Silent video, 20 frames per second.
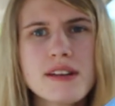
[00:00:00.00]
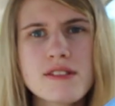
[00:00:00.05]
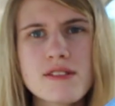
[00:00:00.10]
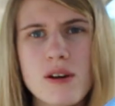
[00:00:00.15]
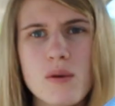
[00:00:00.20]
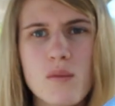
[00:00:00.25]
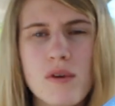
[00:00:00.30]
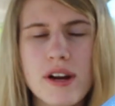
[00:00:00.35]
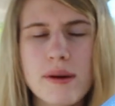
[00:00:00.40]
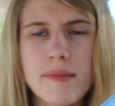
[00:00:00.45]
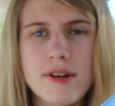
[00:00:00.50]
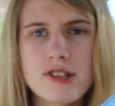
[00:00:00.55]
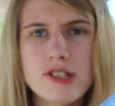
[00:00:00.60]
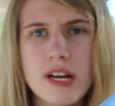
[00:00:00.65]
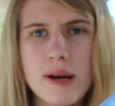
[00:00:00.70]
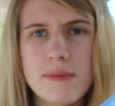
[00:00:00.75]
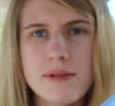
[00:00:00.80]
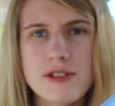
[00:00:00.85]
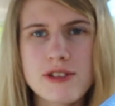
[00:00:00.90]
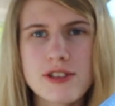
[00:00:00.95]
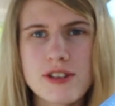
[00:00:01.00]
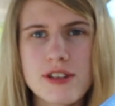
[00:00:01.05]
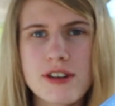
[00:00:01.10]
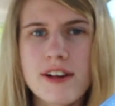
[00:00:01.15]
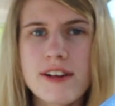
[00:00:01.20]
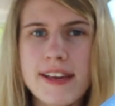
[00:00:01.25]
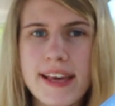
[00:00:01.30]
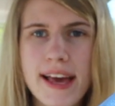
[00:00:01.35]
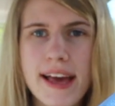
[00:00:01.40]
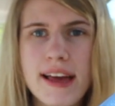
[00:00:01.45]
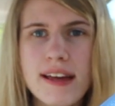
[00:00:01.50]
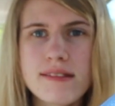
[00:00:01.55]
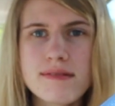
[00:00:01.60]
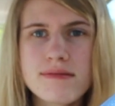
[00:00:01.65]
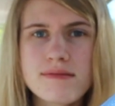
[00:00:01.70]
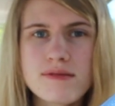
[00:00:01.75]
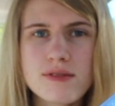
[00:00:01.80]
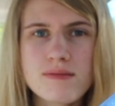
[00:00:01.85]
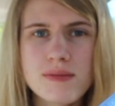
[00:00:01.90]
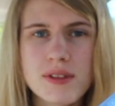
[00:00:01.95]
So I'm wearing my Chapman shirt
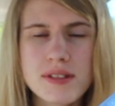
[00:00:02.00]
again.